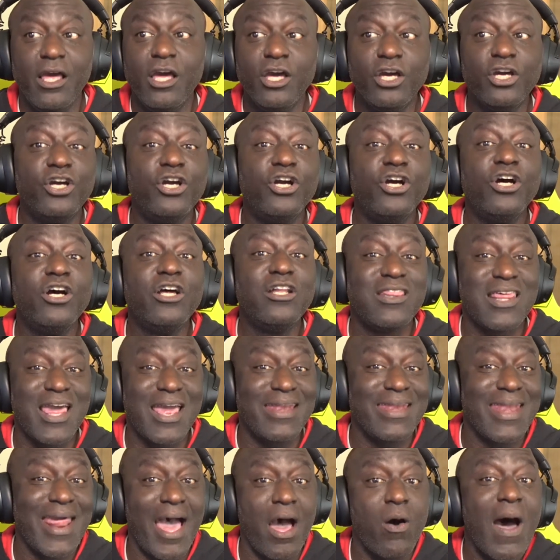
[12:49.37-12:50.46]
Good that
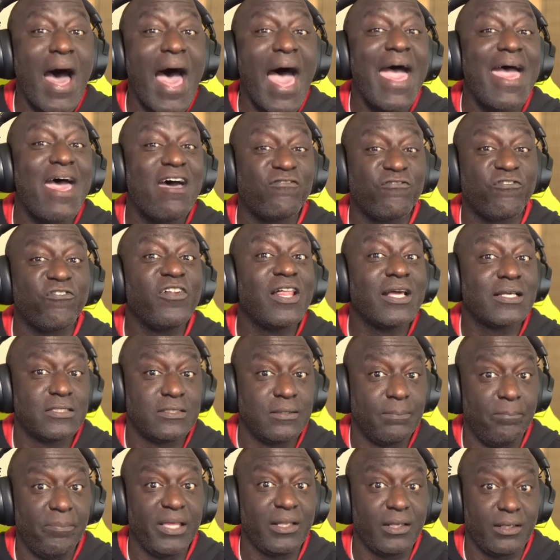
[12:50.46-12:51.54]
now I have
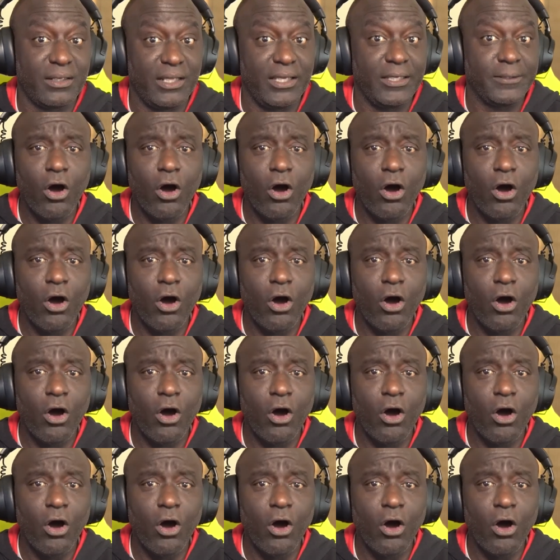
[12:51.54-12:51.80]
flexibility